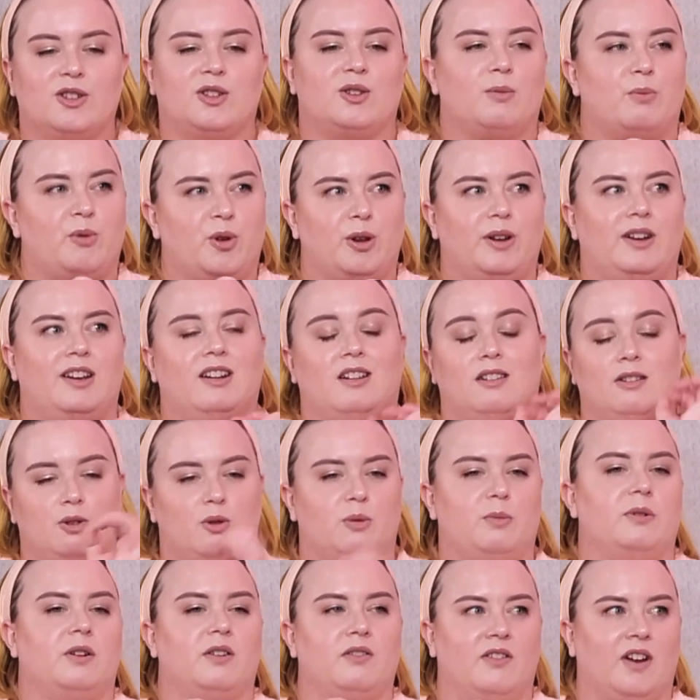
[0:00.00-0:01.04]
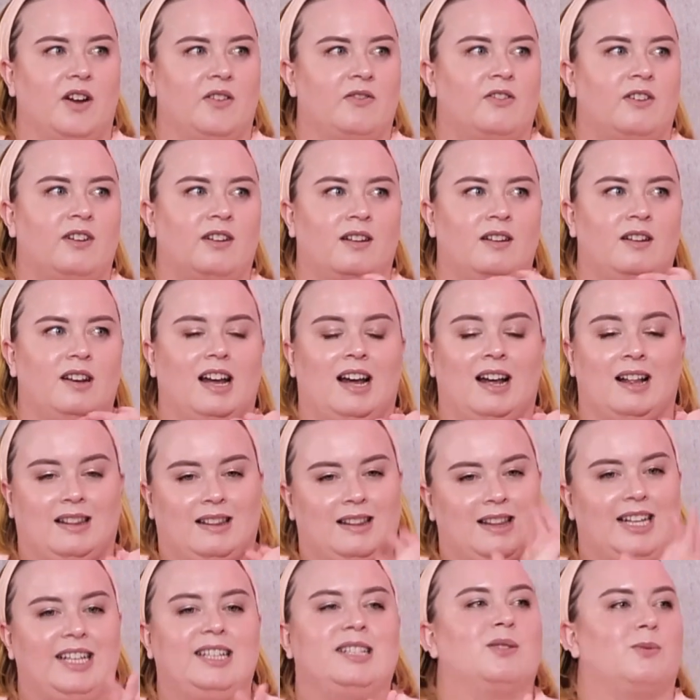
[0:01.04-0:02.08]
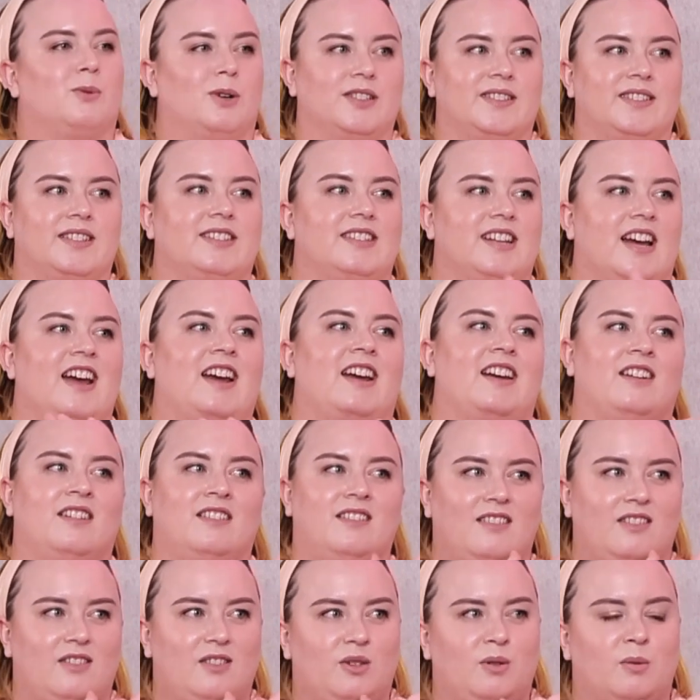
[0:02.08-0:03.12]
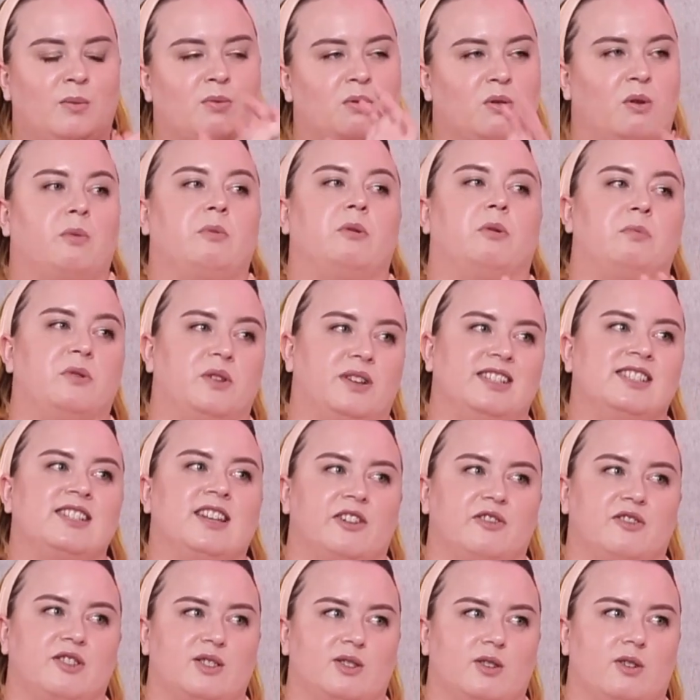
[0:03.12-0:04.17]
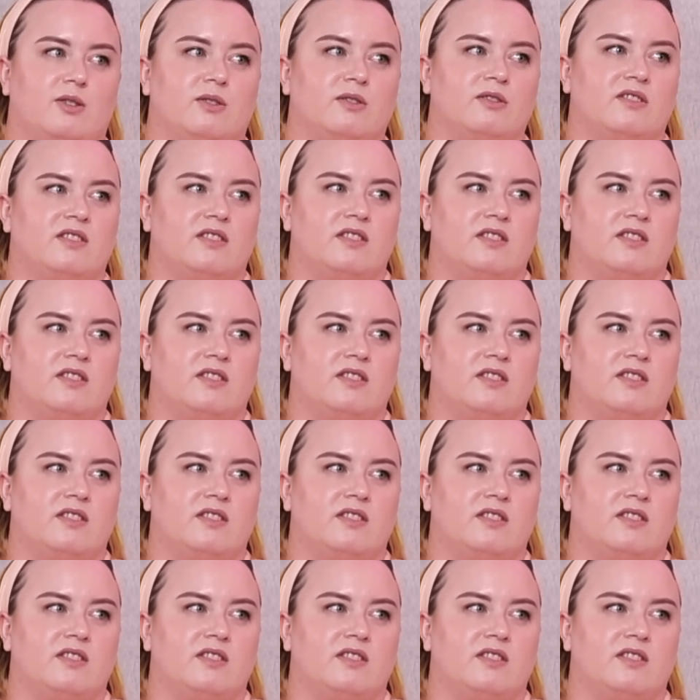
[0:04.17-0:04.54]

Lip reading: you're putting in a little bit of effort, at least once a day, you probably see results.